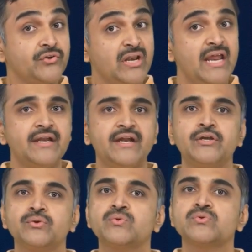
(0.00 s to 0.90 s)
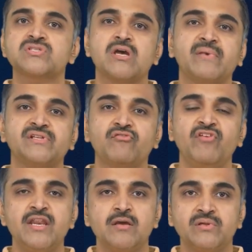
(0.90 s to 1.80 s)
related to some other
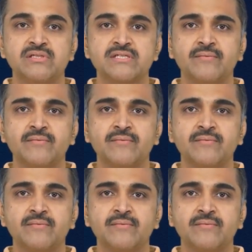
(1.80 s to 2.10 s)
variables.